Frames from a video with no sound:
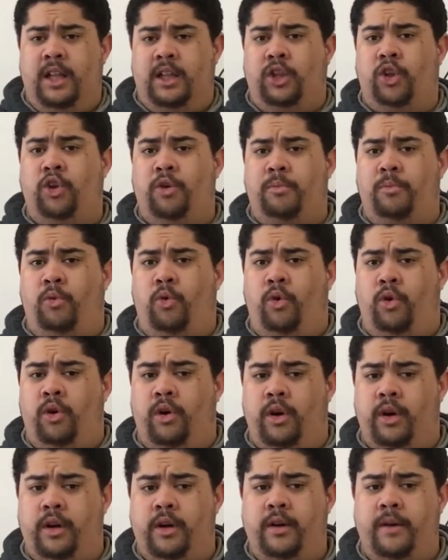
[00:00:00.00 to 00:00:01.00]
a little
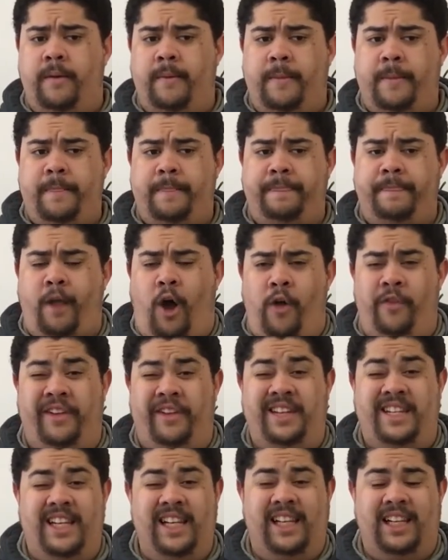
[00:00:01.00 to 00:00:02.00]
more on the
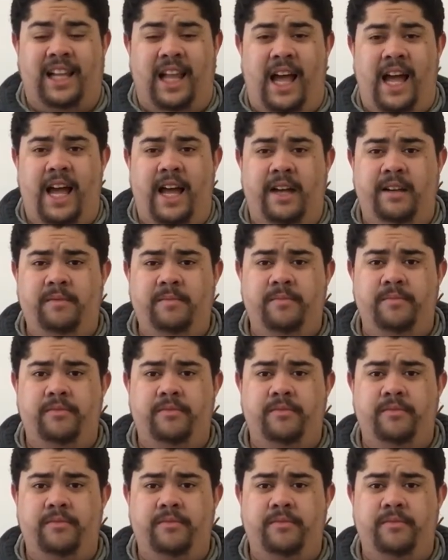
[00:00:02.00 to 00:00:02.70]
D line